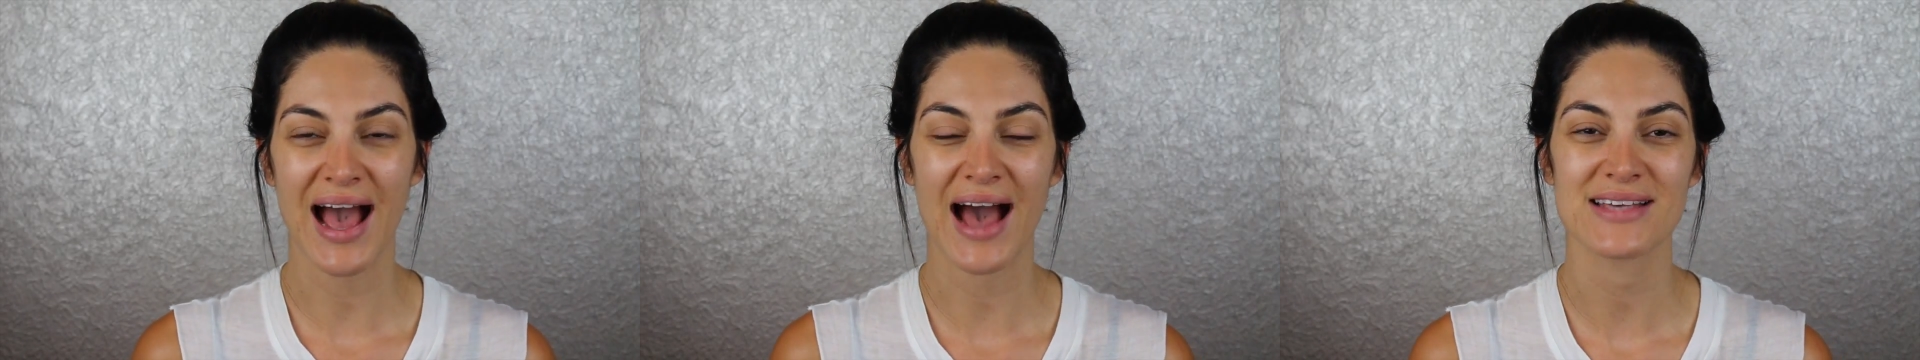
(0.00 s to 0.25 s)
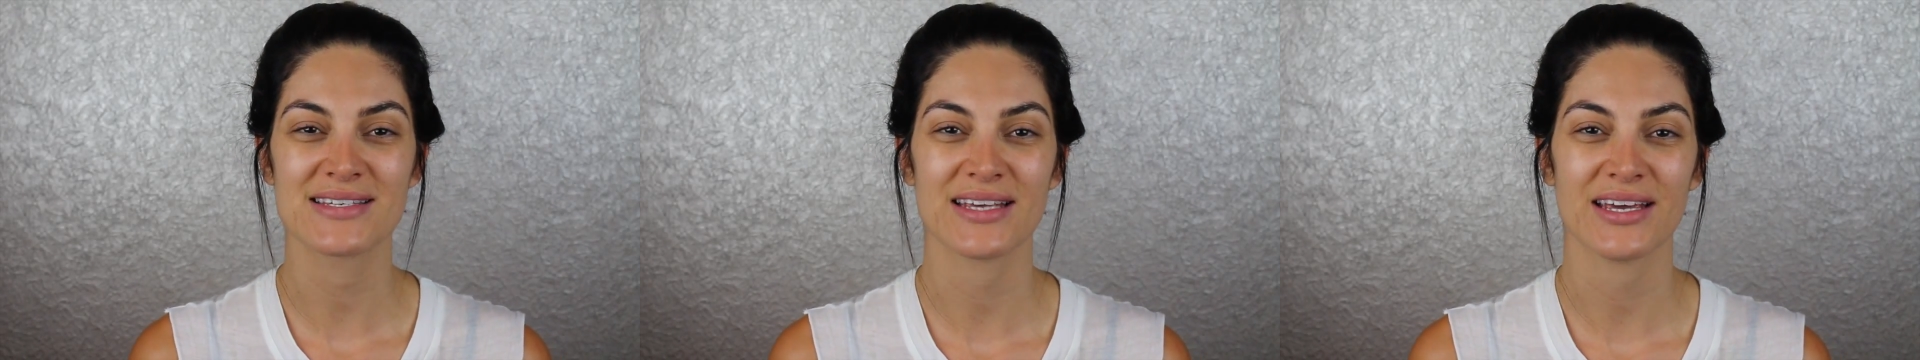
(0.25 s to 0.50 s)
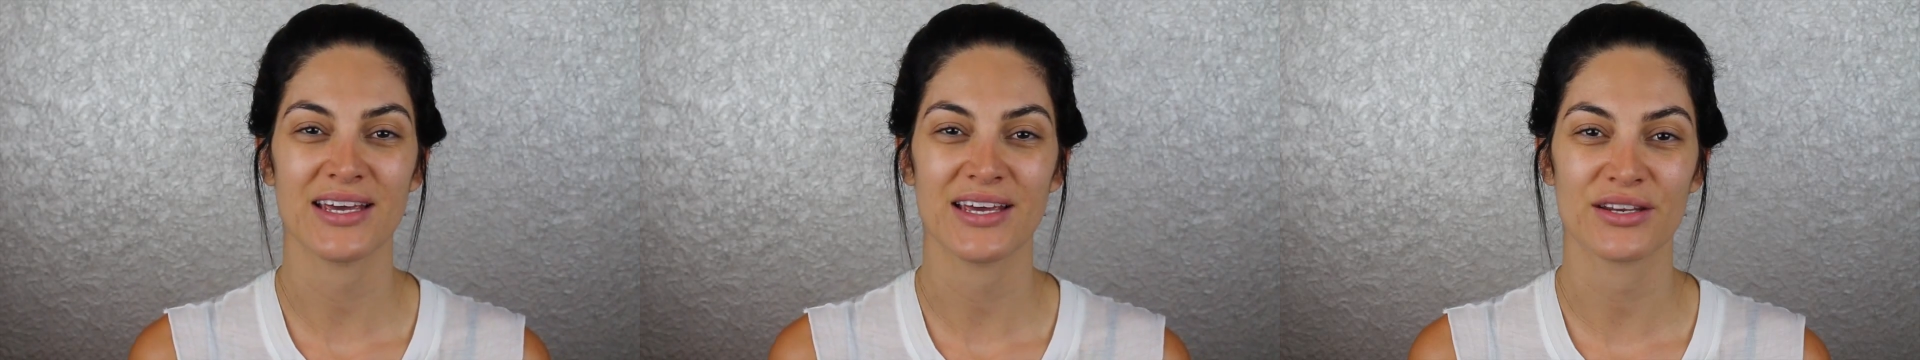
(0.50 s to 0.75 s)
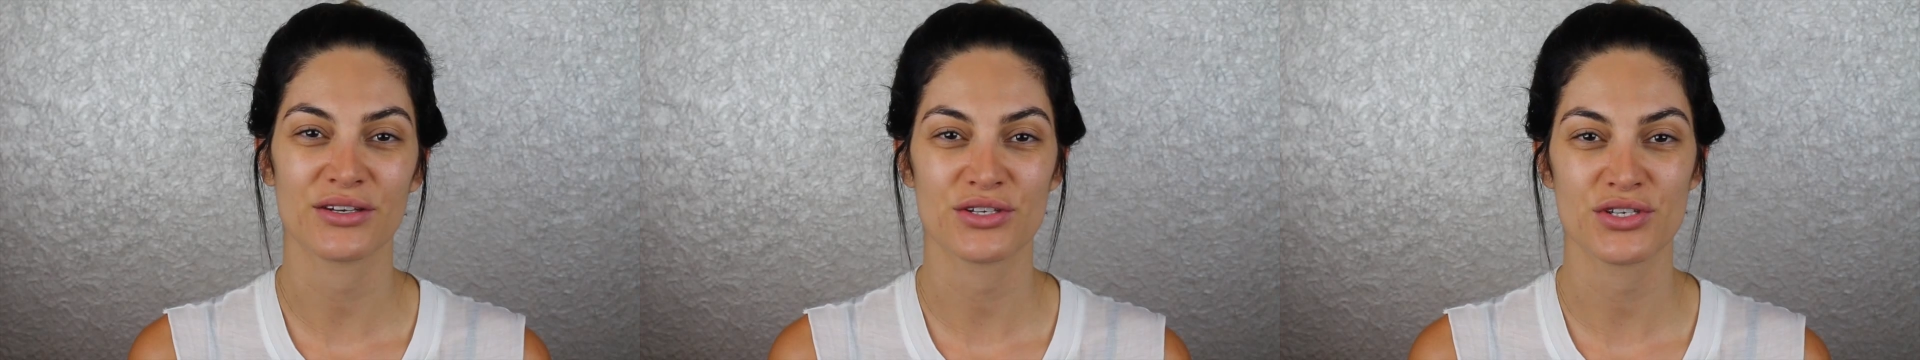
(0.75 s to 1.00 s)

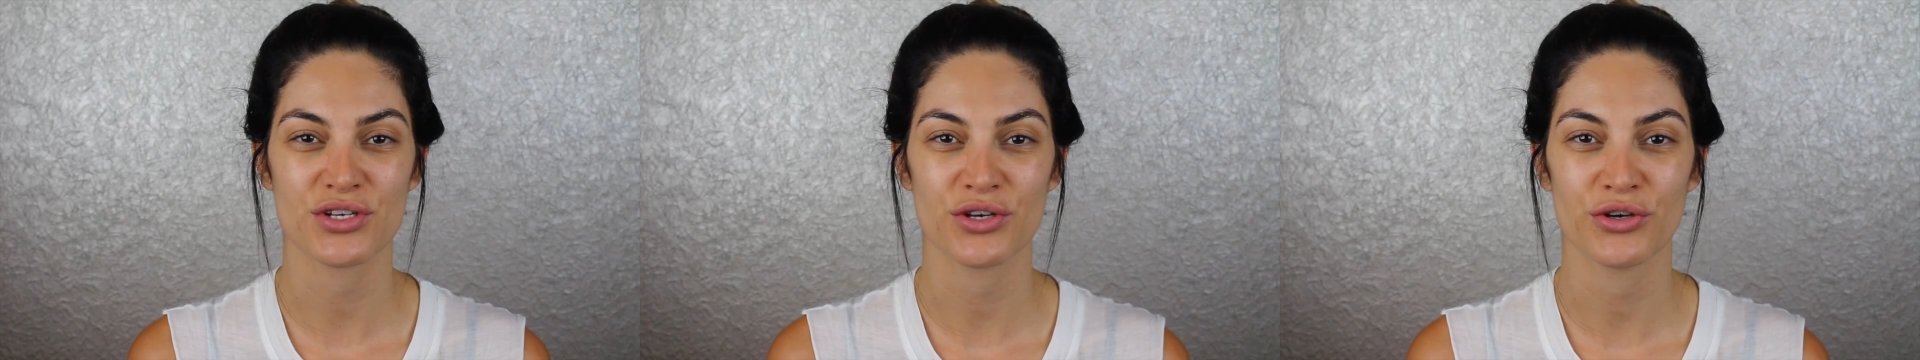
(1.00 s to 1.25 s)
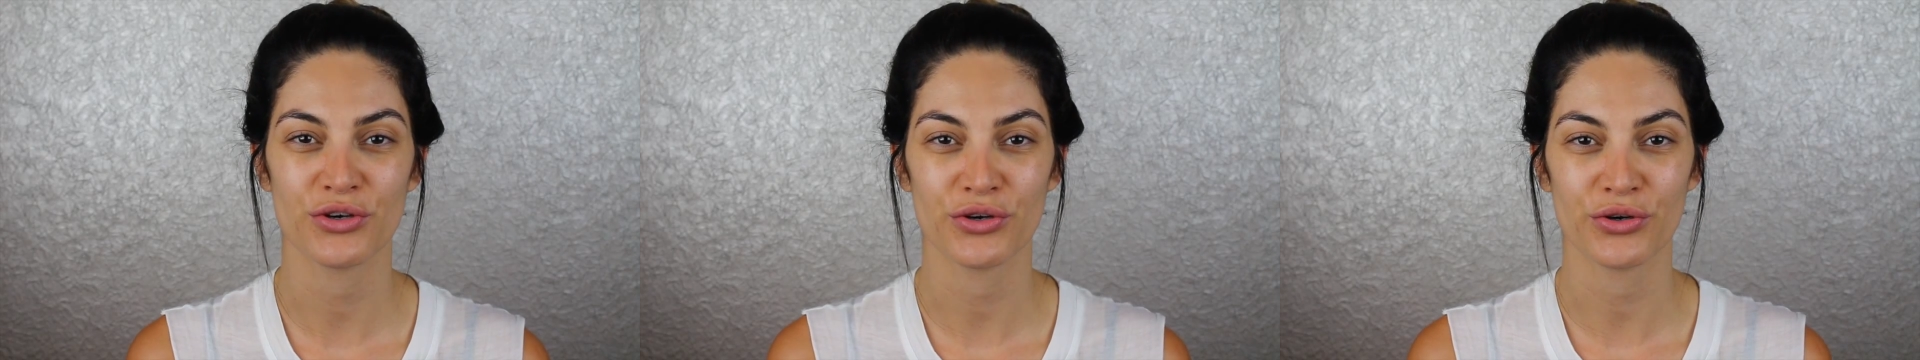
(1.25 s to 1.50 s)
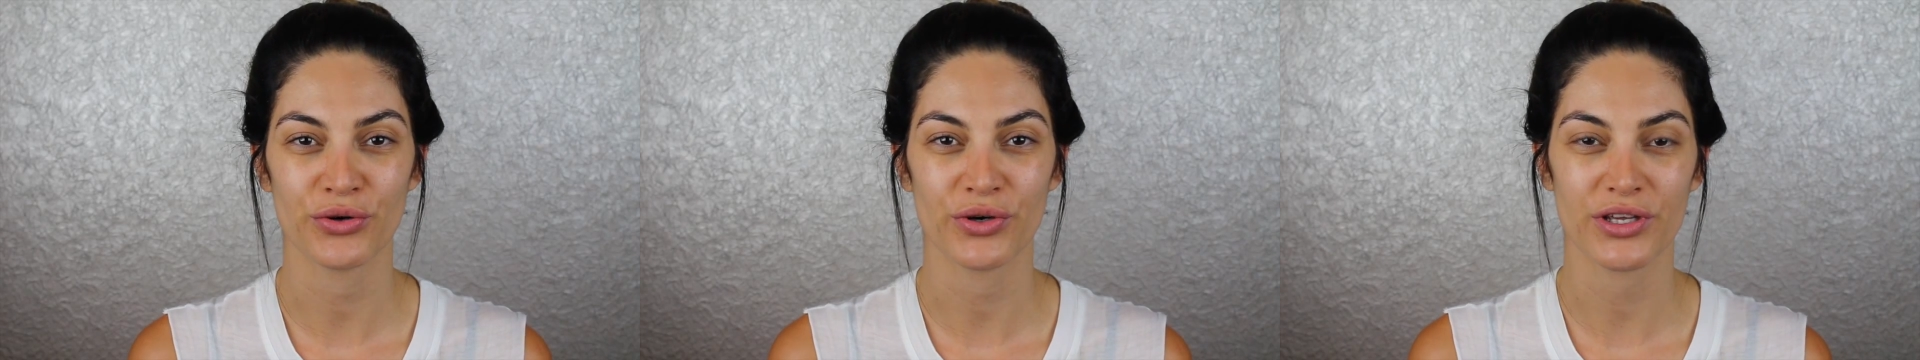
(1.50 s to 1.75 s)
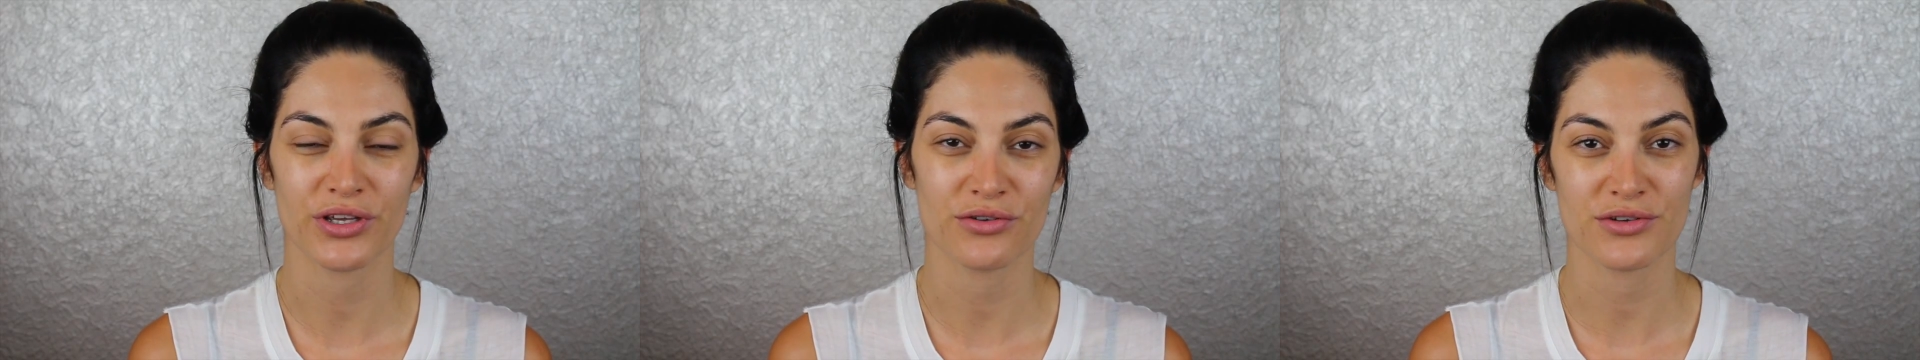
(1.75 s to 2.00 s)
asking
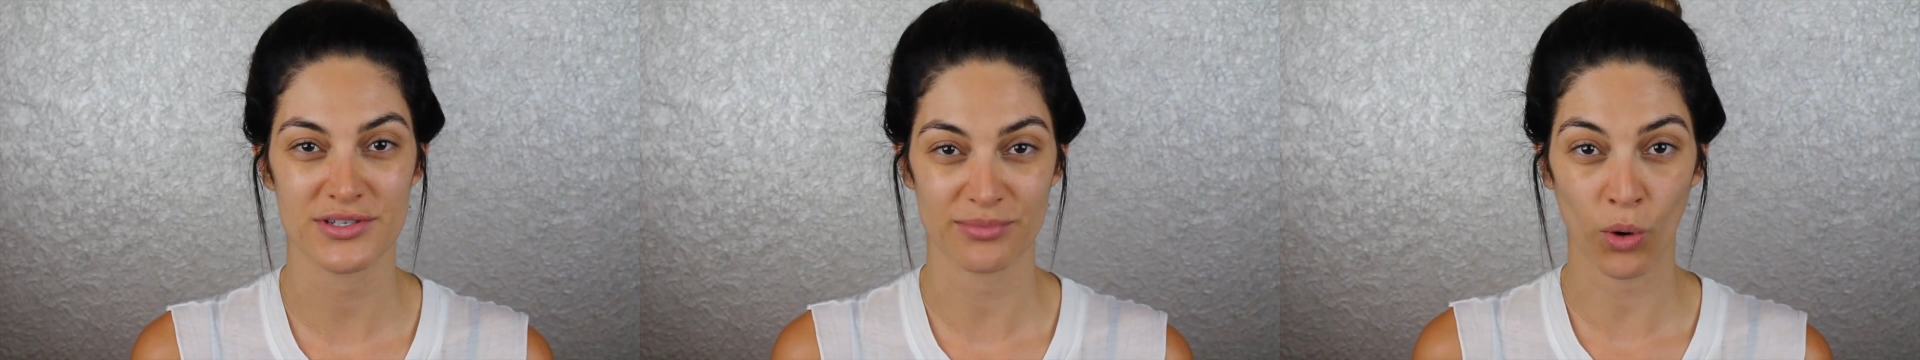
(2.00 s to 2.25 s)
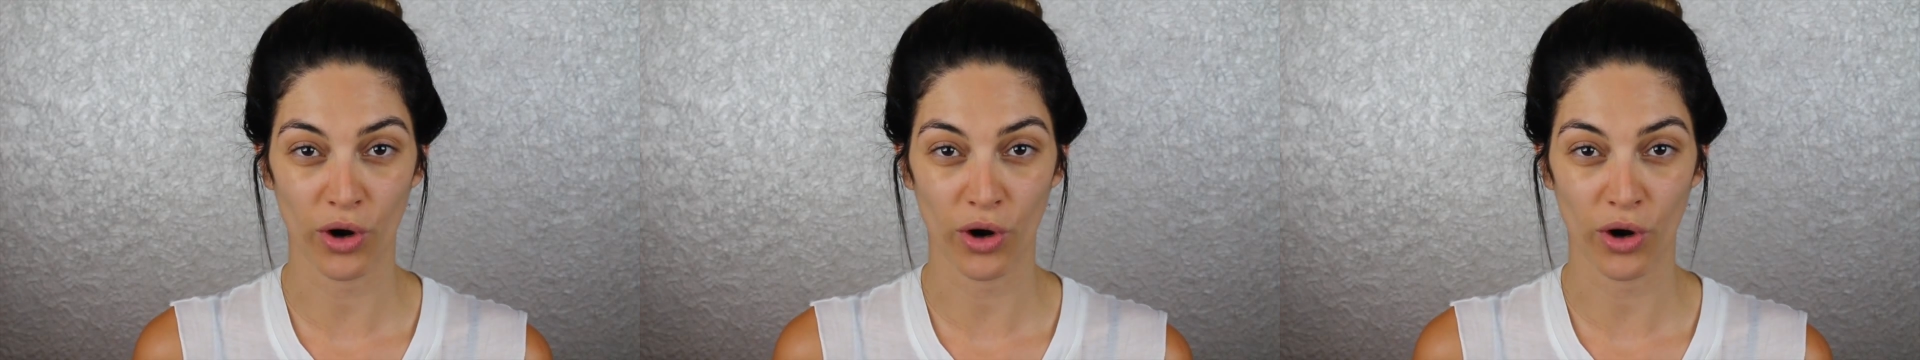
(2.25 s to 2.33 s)
to use